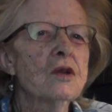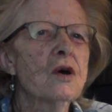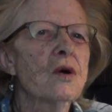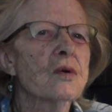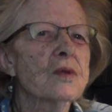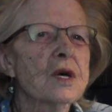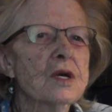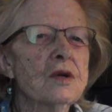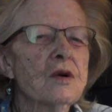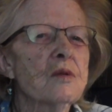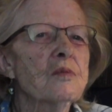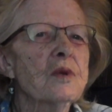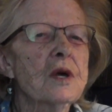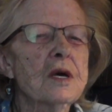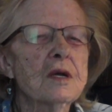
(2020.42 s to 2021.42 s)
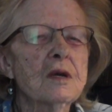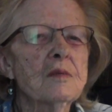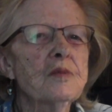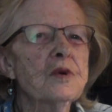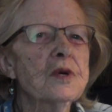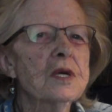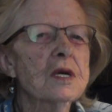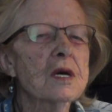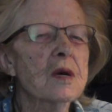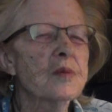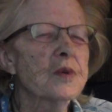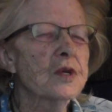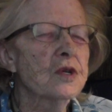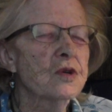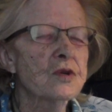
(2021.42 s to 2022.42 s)
No, they don't plan on putting
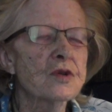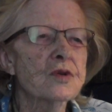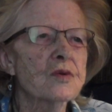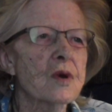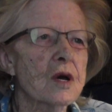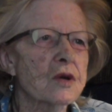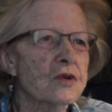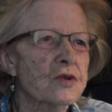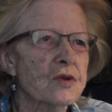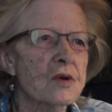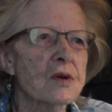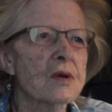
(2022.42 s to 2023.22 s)
up a new structure.